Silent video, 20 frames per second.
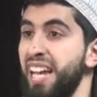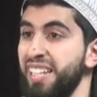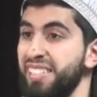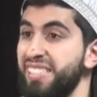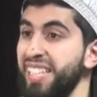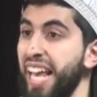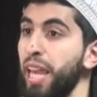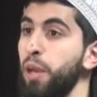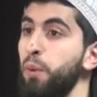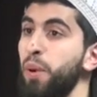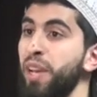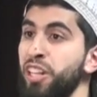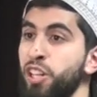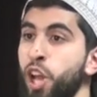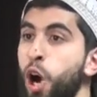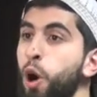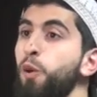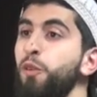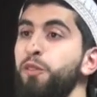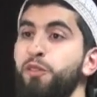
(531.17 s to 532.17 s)
A day where
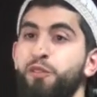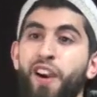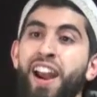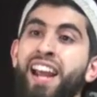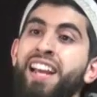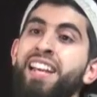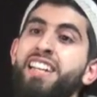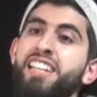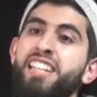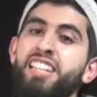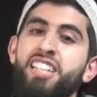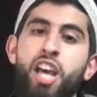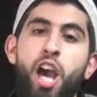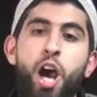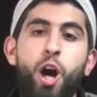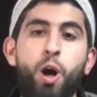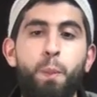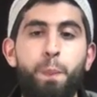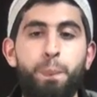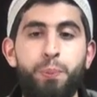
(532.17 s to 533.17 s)
no friend can
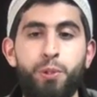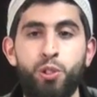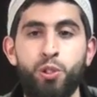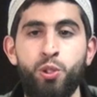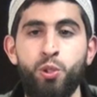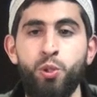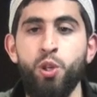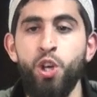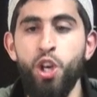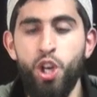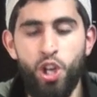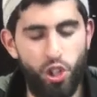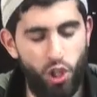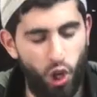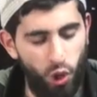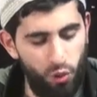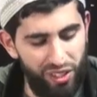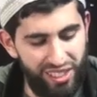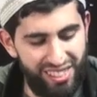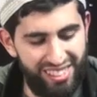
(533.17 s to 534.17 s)
help you,
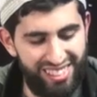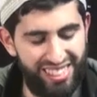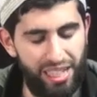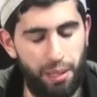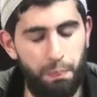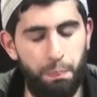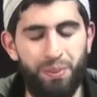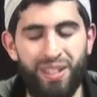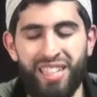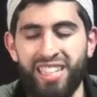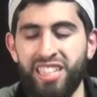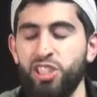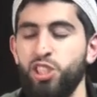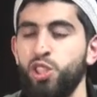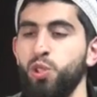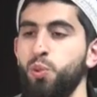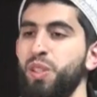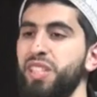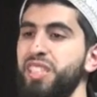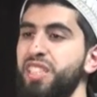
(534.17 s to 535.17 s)
nor a sibling
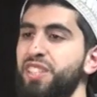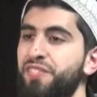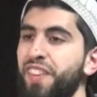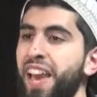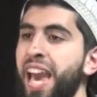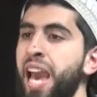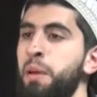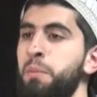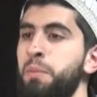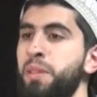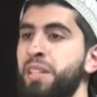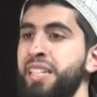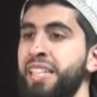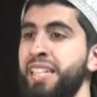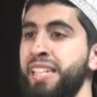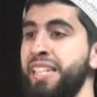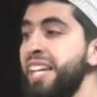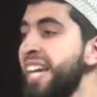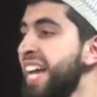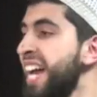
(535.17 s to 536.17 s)
to his
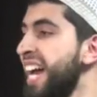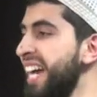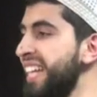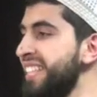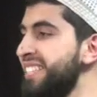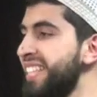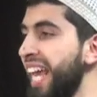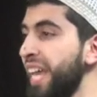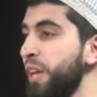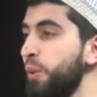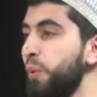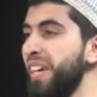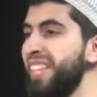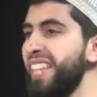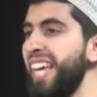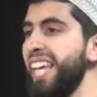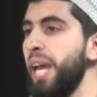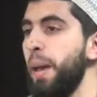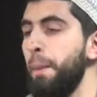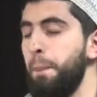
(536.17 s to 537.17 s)
family. A day where
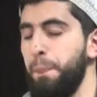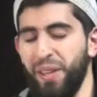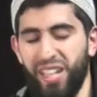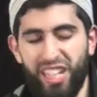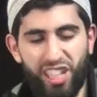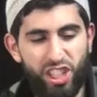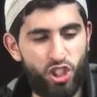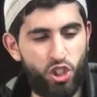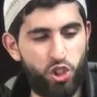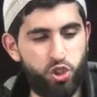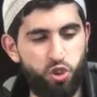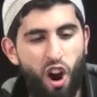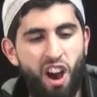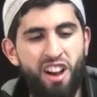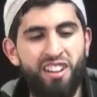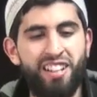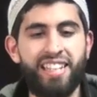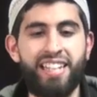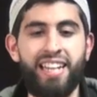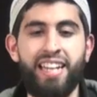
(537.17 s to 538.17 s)
they appear
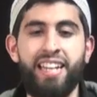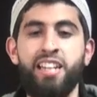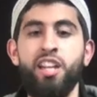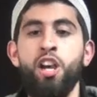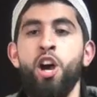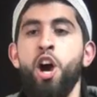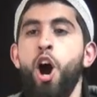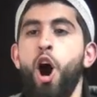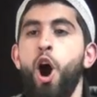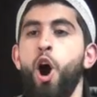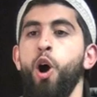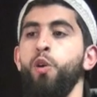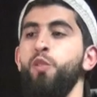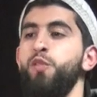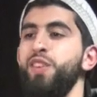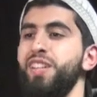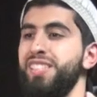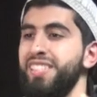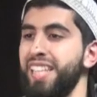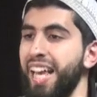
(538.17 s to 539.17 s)
drunken,
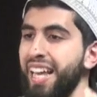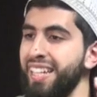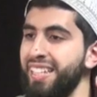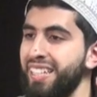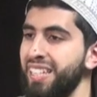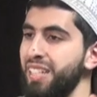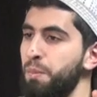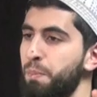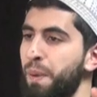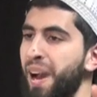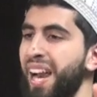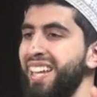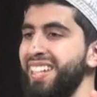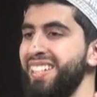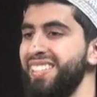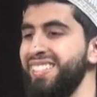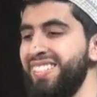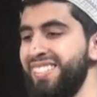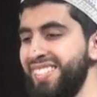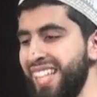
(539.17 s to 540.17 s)
overtaken by
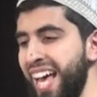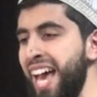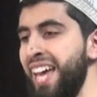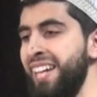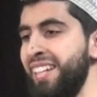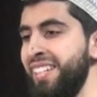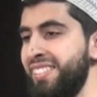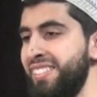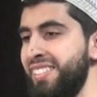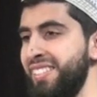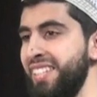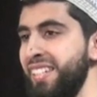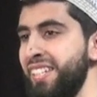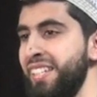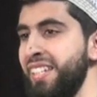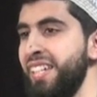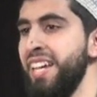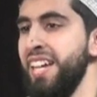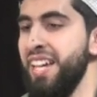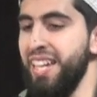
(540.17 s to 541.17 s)

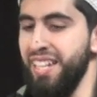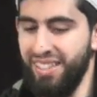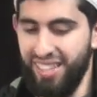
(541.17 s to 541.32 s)
insanity.